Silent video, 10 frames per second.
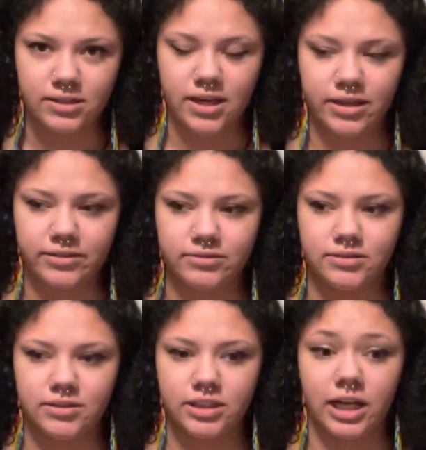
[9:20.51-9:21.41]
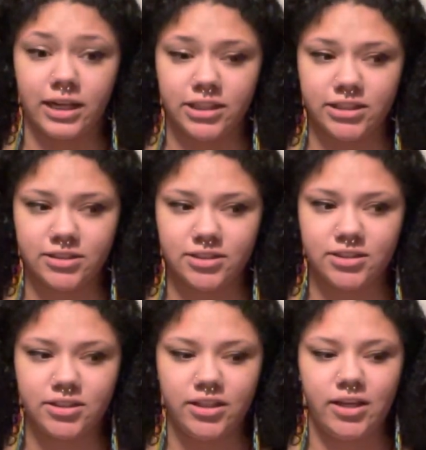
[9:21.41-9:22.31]
in the 90s
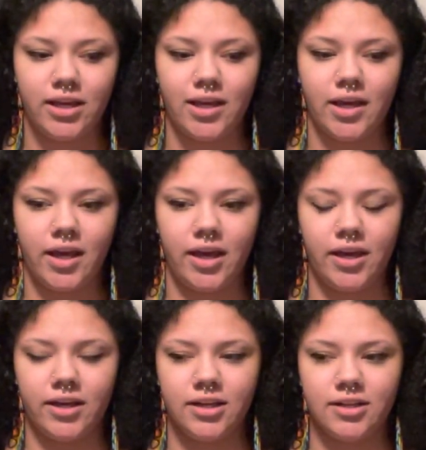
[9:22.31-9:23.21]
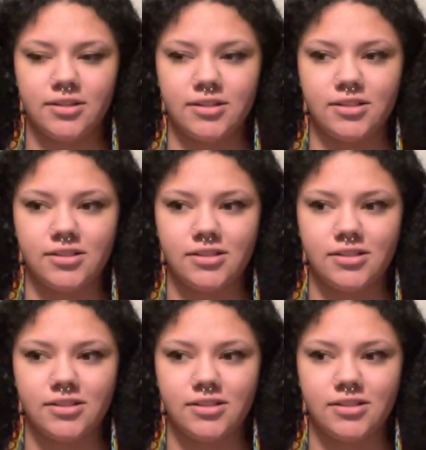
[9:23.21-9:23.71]
and